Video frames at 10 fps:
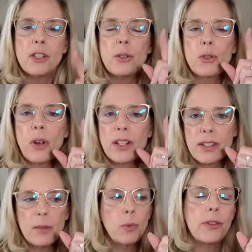Do you
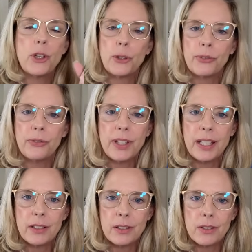trust them with your
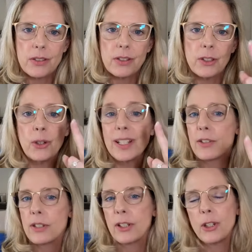fears, your
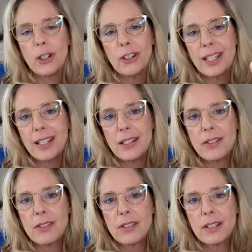
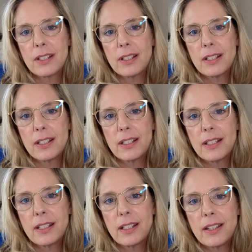insecurities,
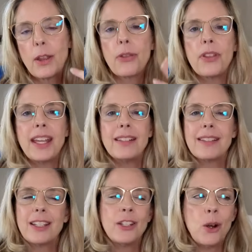the
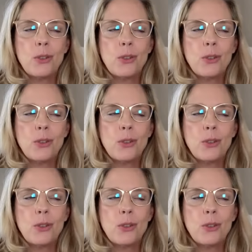things that